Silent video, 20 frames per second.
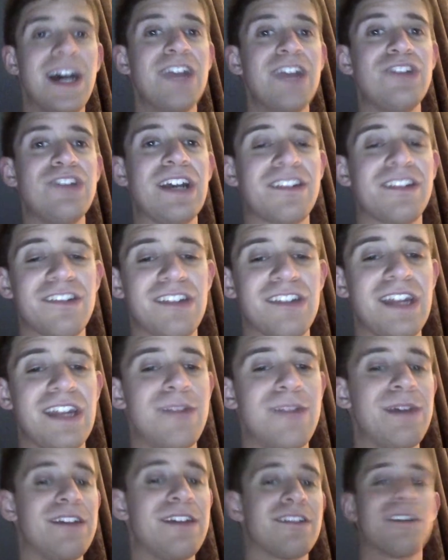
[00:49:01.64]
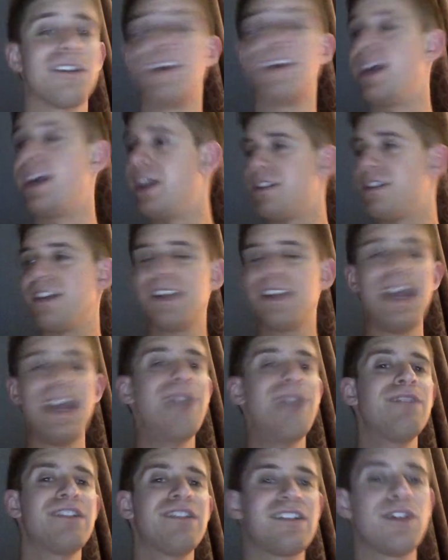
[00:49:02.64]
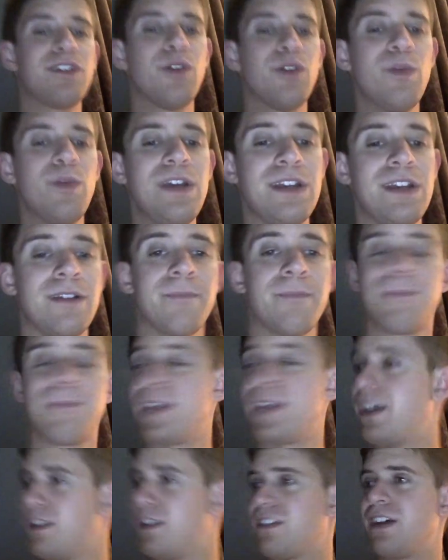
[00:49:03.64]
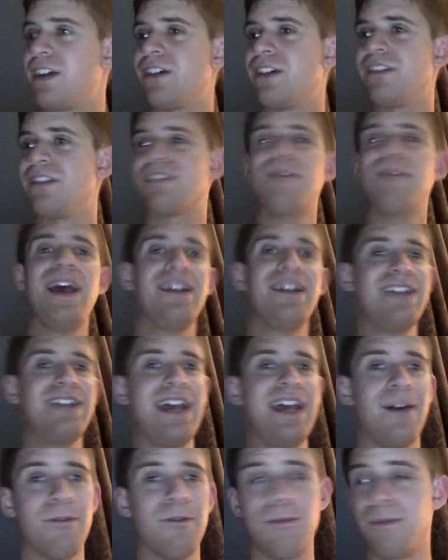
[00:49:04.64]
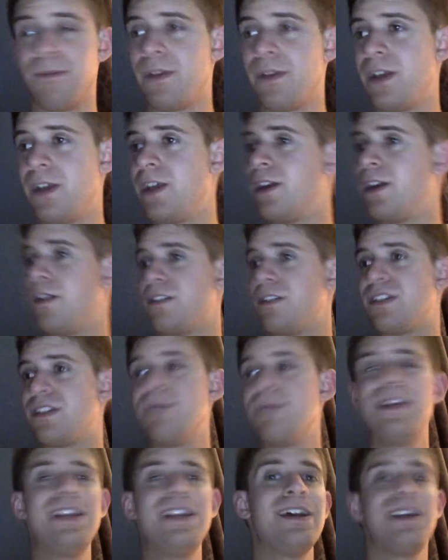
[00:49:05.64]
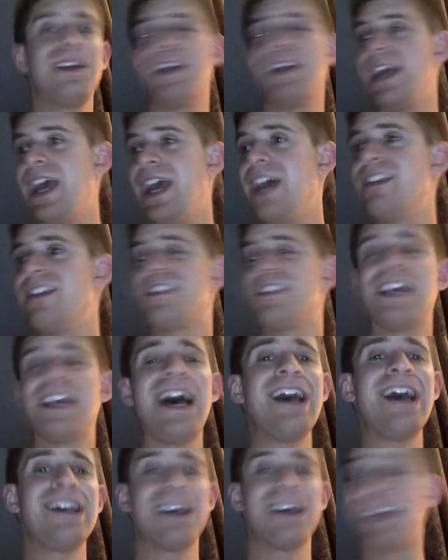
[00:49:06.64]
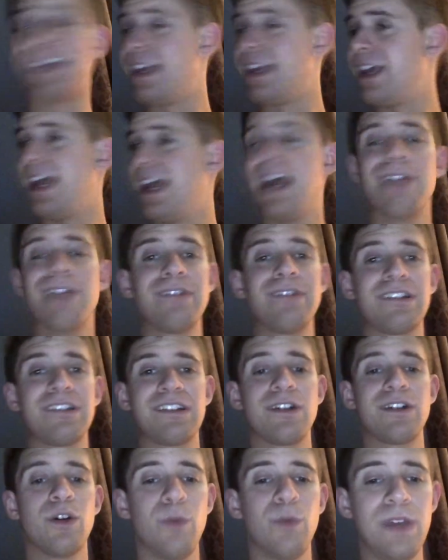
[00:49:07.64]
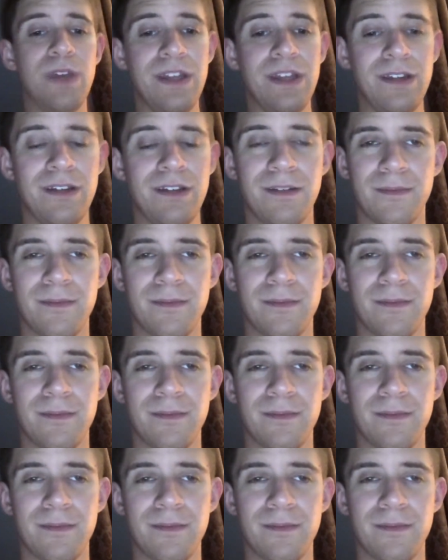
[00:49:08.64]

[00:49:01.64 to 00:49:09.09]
Jackson, Shayna Baszler. It's like every single week. It's like on SmackDown, Tamina and Natalya every single week.